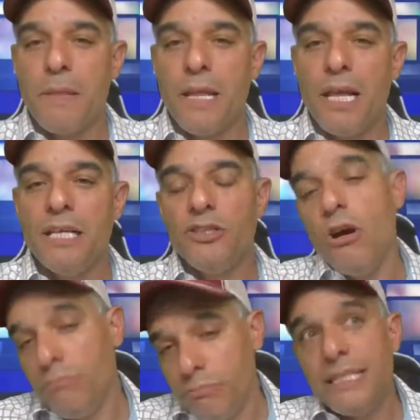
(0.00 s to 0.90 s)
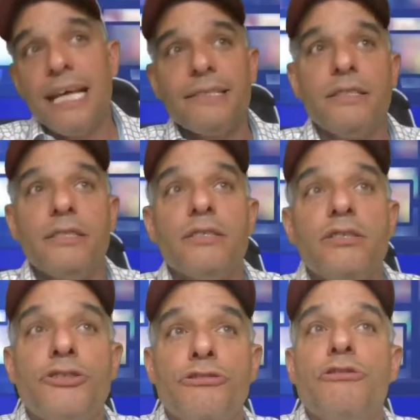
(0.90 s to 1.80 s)
So that's
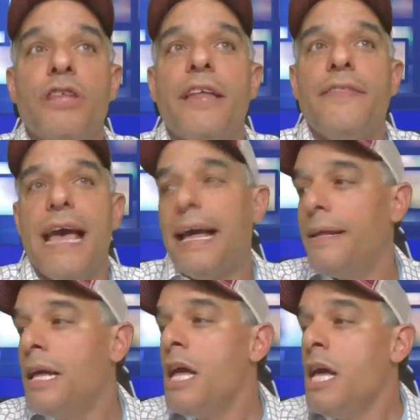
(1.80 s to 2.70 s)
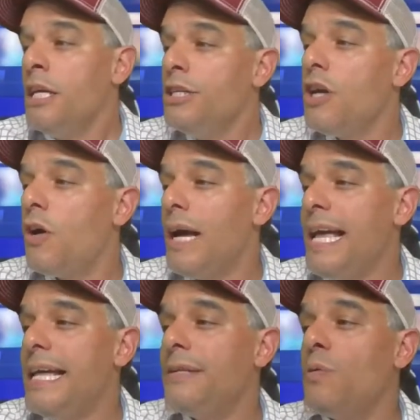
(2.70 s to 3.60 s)
the truth on that.
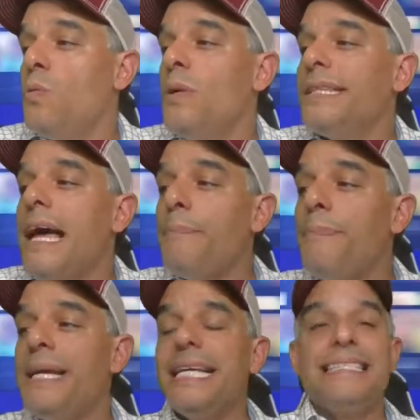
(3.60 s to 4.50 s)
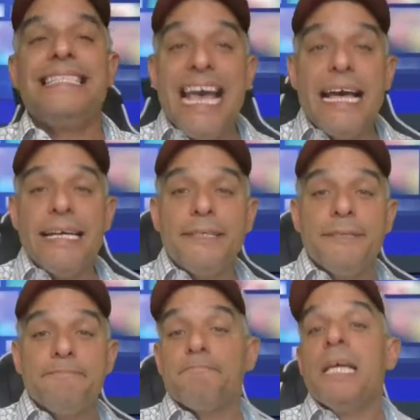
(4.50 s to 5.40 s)
And with that being said,
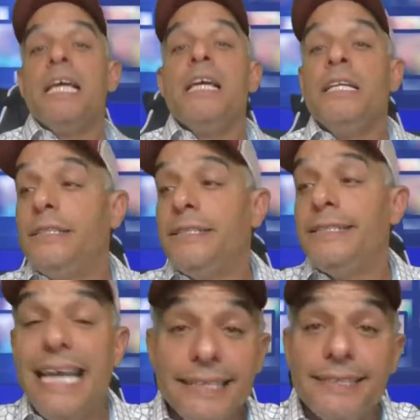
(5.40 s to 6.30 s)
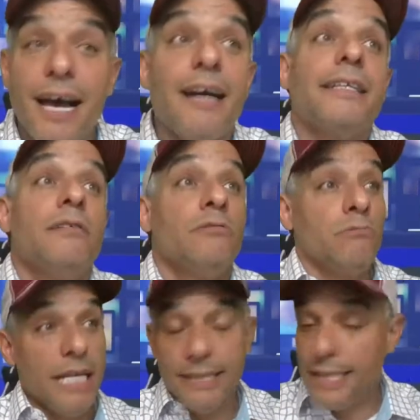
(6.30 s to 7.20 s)
TikTok
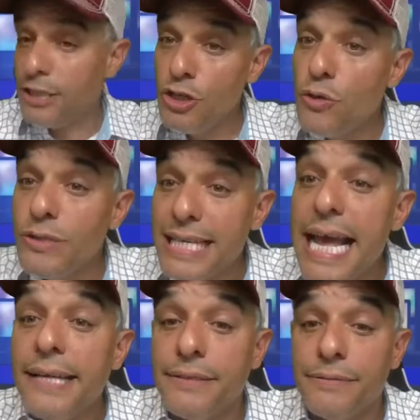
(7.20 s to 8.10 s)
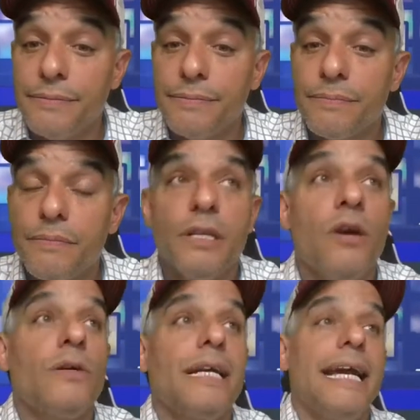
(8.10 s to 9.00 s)
is in the news again.
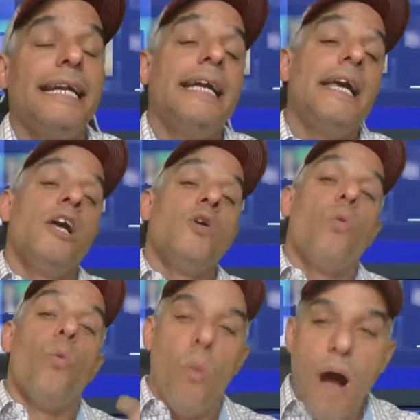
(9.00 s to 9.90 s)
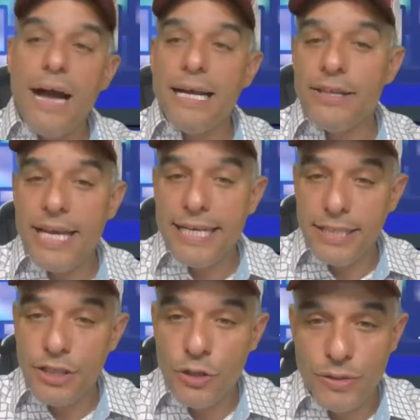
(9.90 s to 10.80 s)
Okay? Why are they in
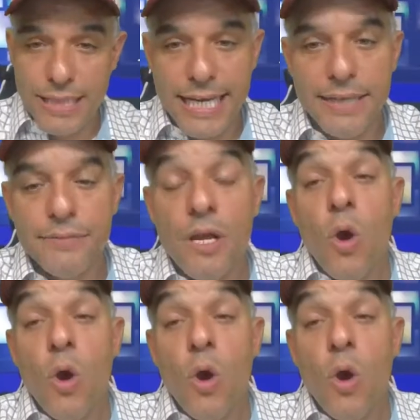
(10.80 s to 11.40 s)
the news again?